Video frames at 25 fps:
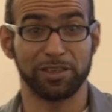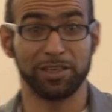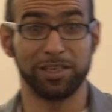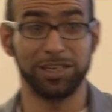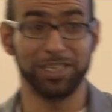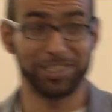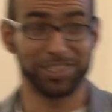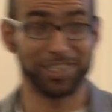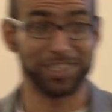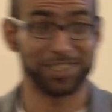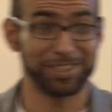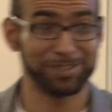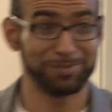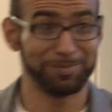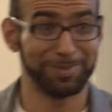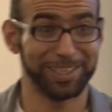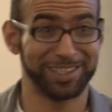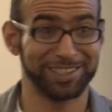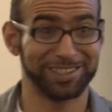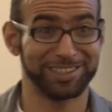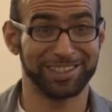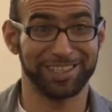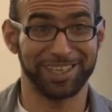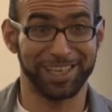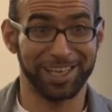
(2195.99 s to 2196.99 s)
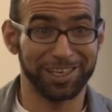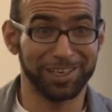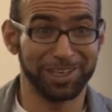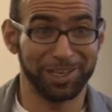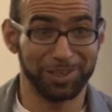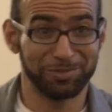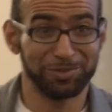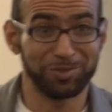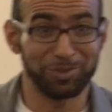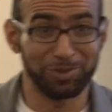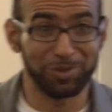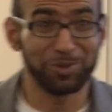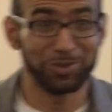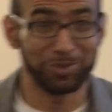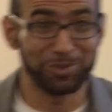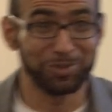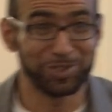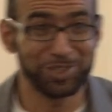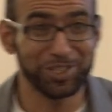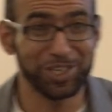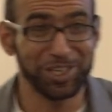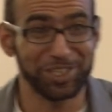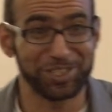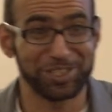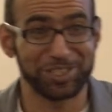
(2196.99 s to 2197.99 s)
religious, but I love to go to
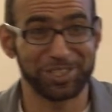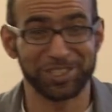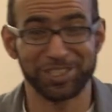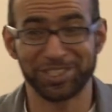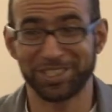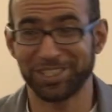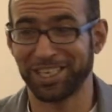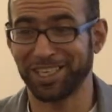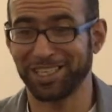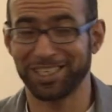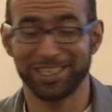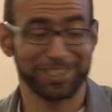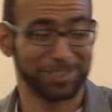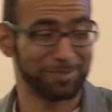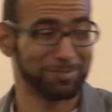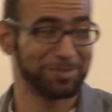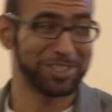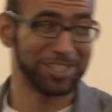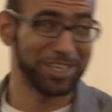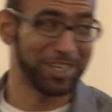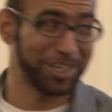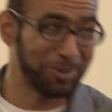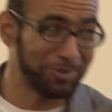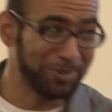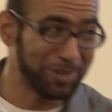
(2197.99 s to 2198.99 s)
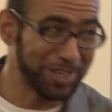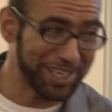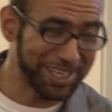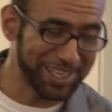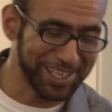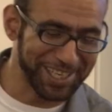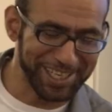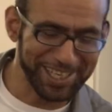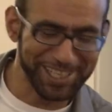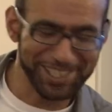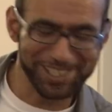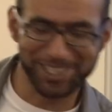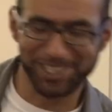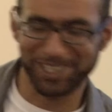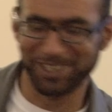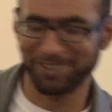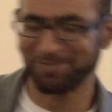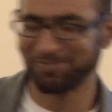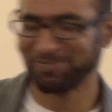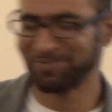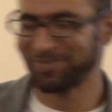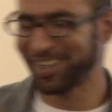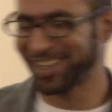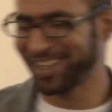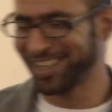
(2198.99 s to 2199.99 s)
churches, uh, especially Quaker actually,
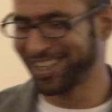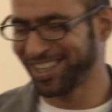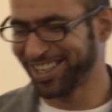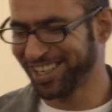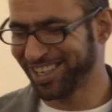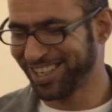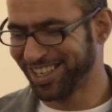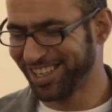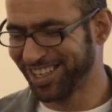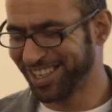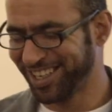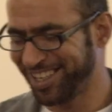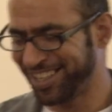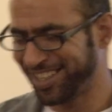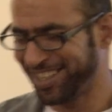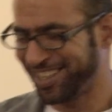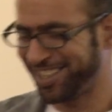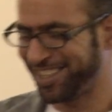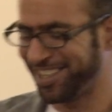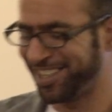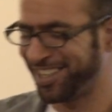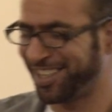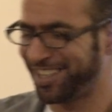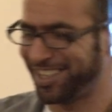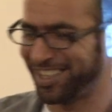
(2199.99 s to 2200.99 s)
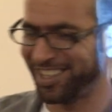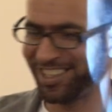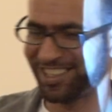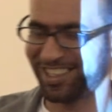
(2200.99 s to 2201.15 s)
uh,